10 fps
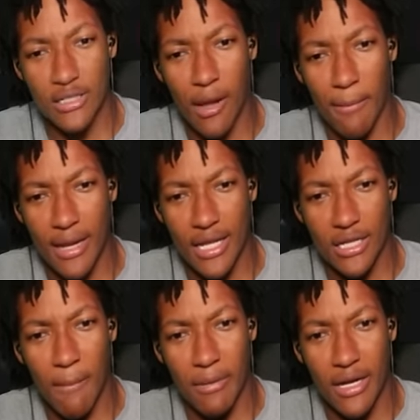I'm getting,
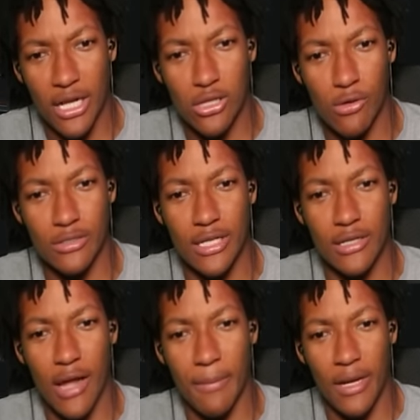I'm getting closed in.
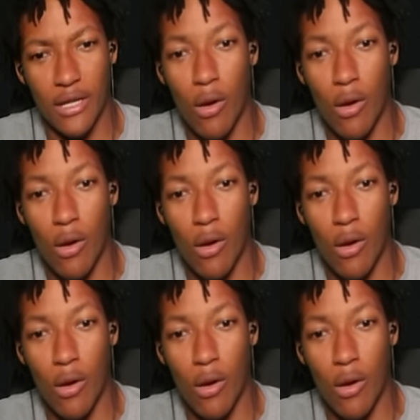I'm getting.